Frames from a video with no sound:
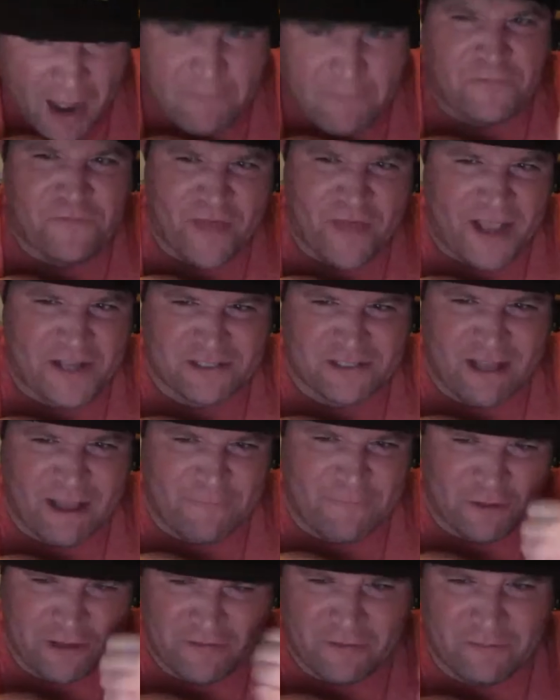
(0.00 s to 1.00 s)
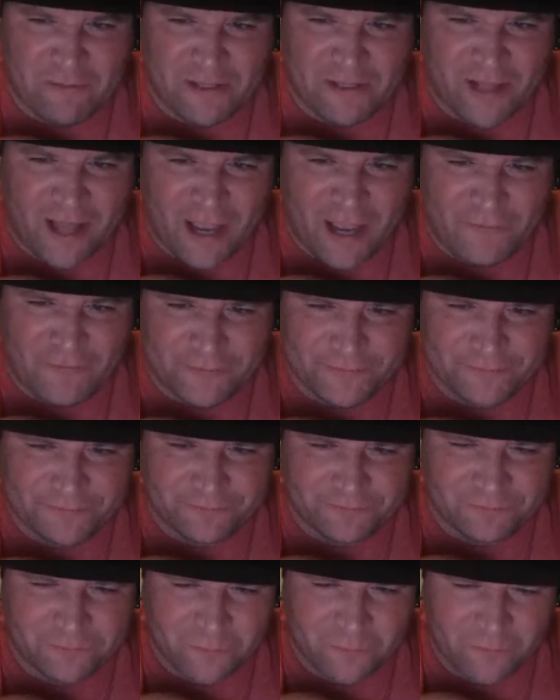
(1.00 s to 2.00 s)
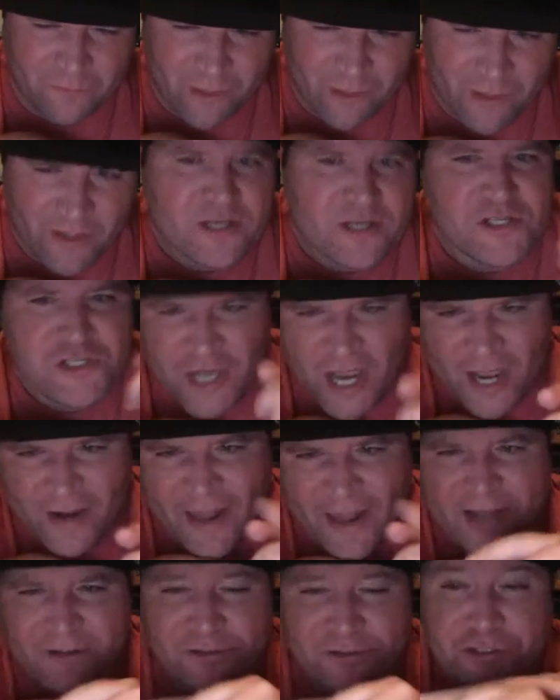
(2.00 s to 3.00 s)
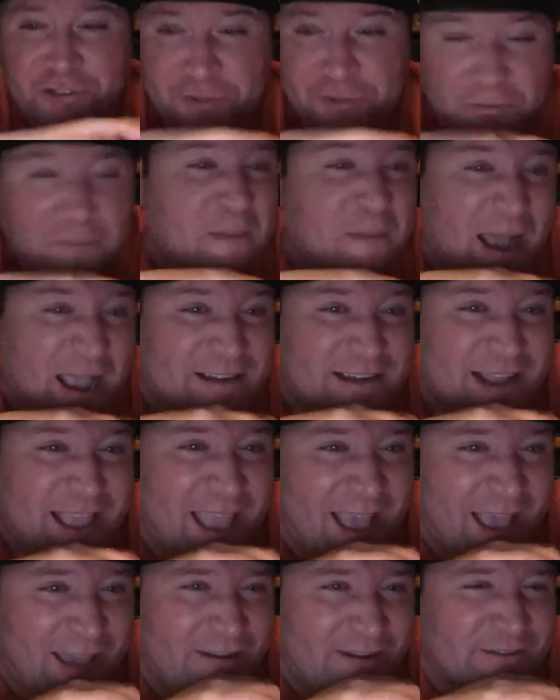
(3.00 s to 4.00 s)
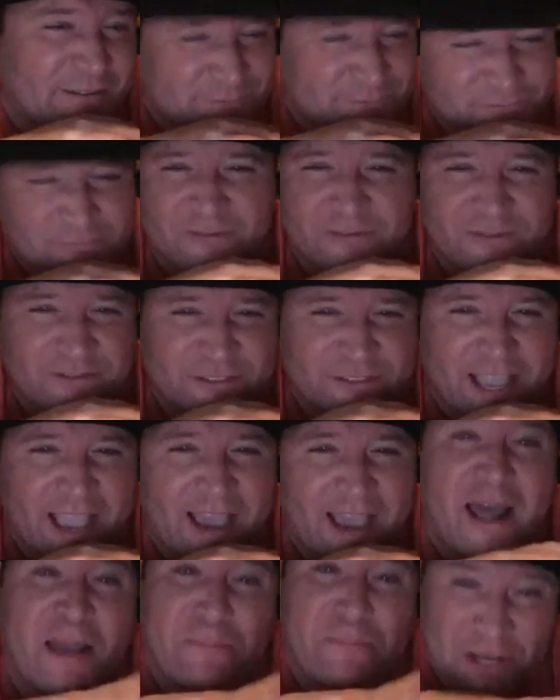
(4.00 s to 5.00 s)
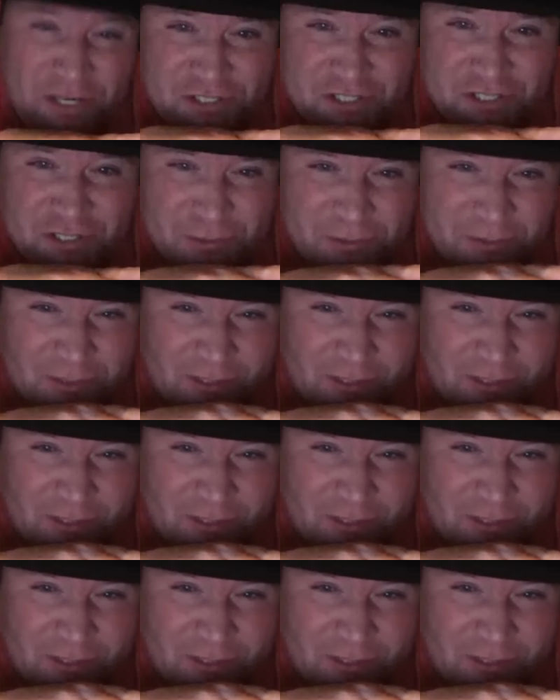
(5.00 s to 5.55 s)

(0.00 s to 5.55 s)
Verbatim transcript: thanks a lot for giving me life. Shout out to my dad Dad, I miss you.